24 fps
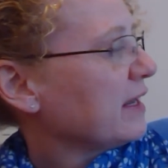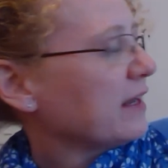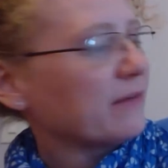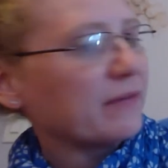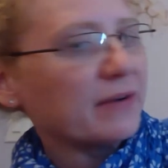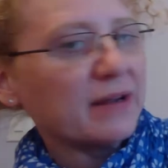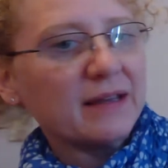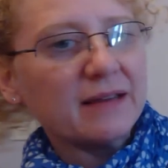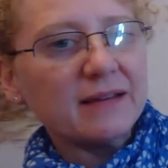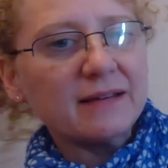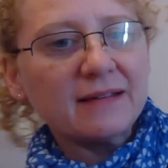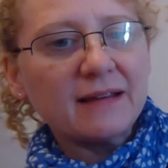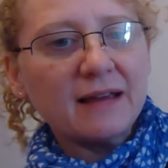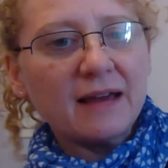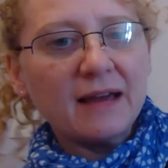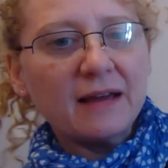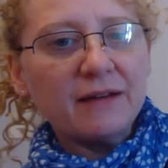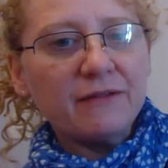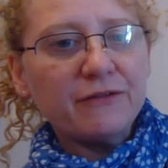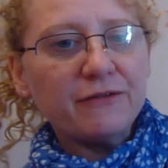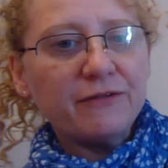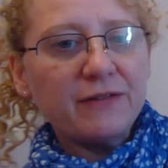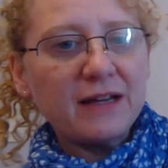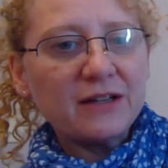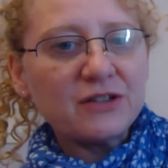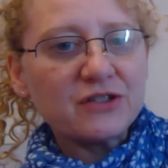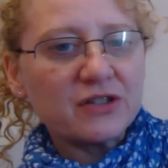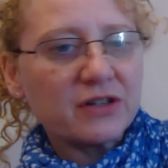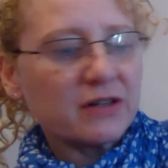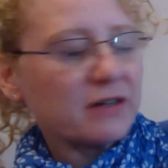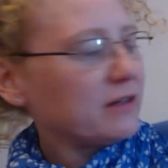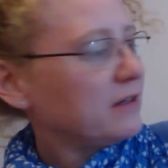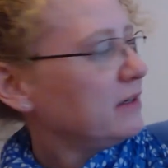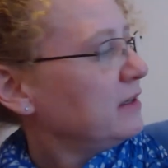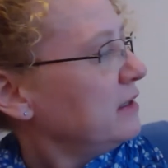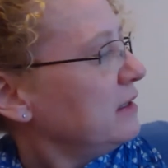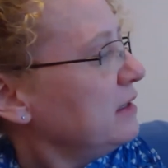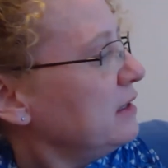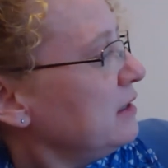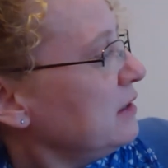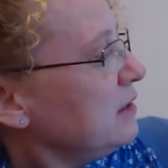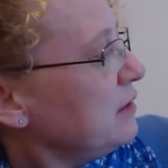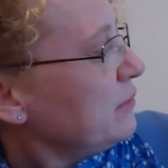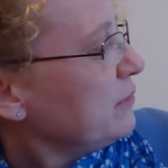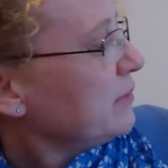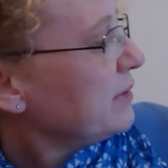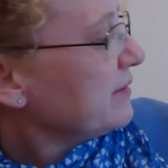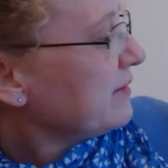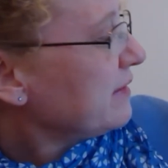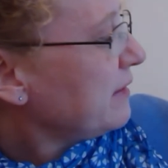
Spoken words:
And we said Fletcher was